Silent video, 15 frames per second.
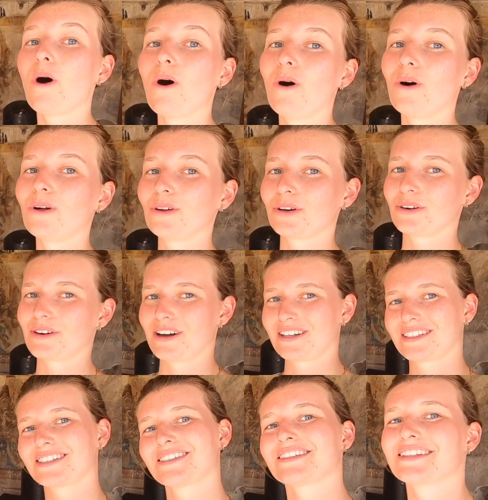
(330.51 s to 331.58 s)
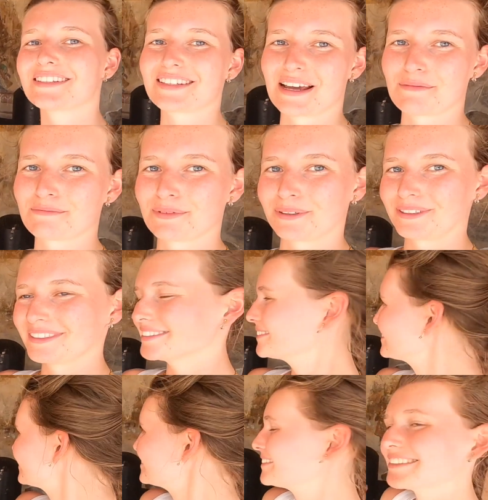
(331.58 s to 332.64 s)
all across the temple.
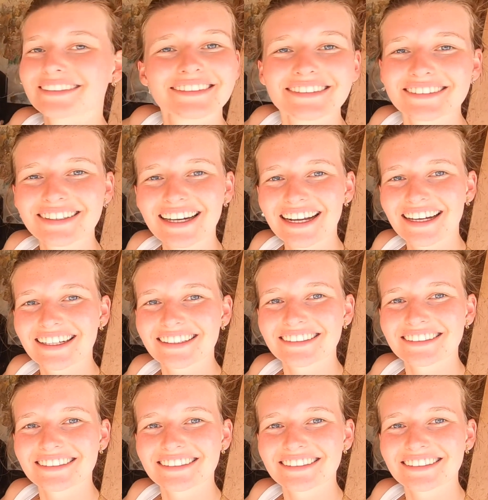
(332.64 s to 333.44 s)
Ta-da!